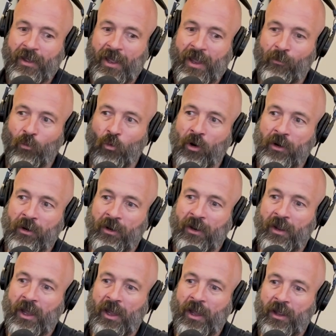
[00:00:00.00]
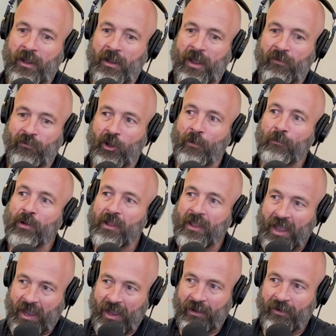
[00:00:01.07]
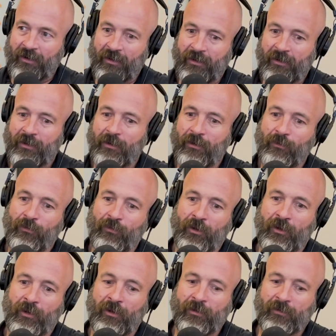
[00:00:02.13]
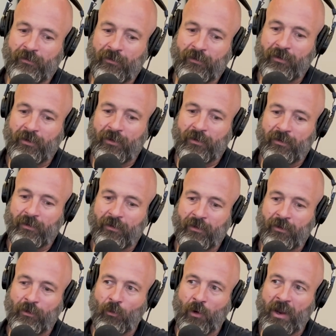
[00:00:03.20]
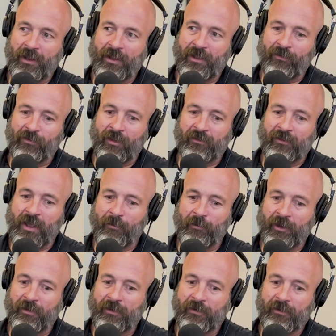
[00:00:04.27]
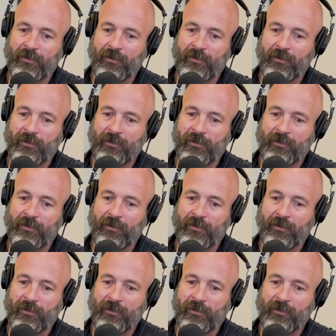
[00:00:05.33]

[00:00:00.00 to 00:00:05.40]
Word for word: and what have you got planned for the rate cliff that's coming?